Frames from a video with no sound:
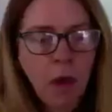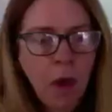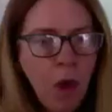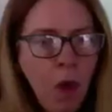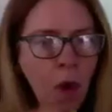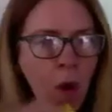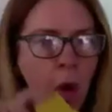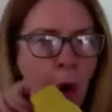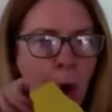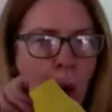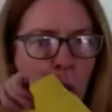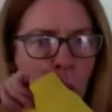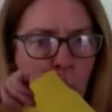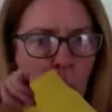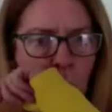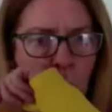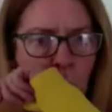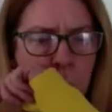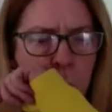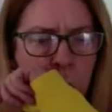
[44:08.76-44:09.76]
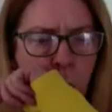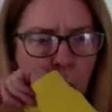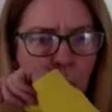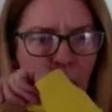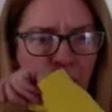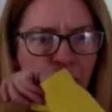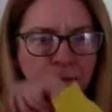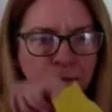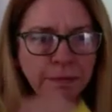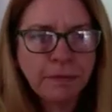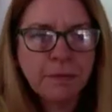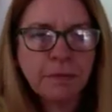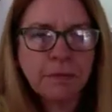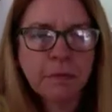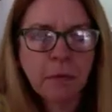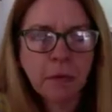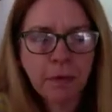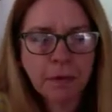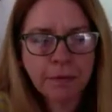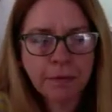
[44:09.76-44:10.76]
Do we need therapy? Do
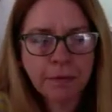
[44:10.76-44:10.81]
we need